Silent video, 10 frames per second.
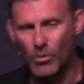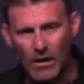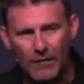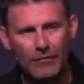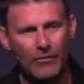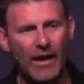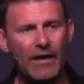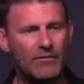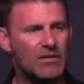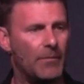we're
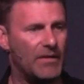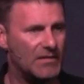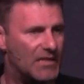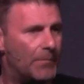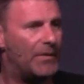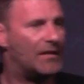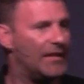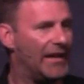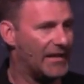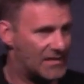afraid of something,
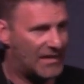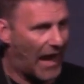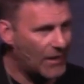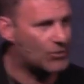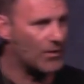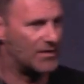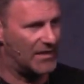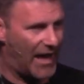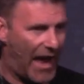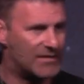typically it's dangerous
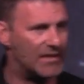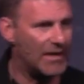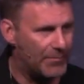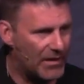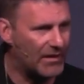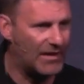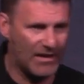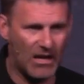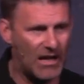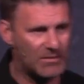and it has the ability
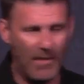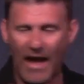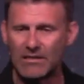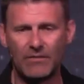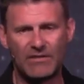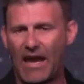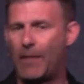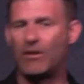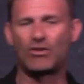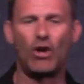to cause massive
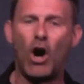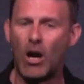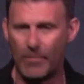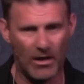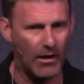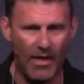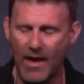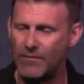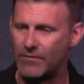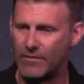damage and harm in our
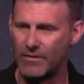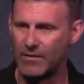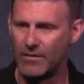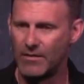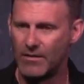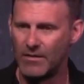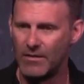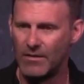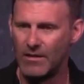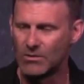life.
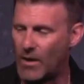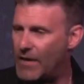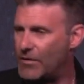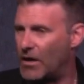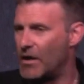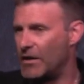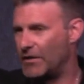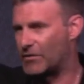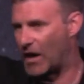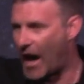That's why
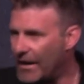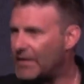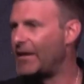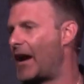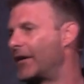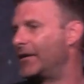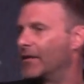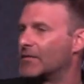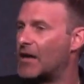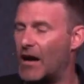if you're hiking out here
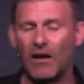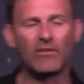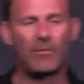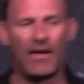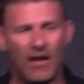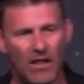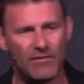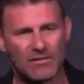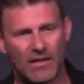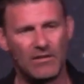in Carlsbad and all of
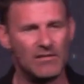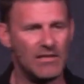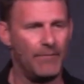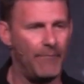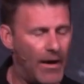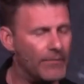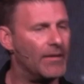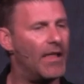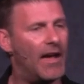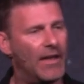a sudden you see a
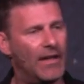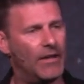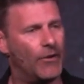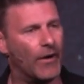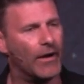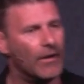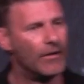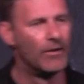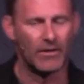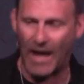mountain lion or
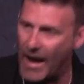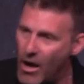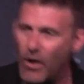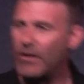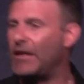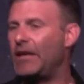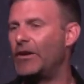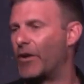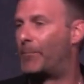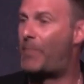coyote or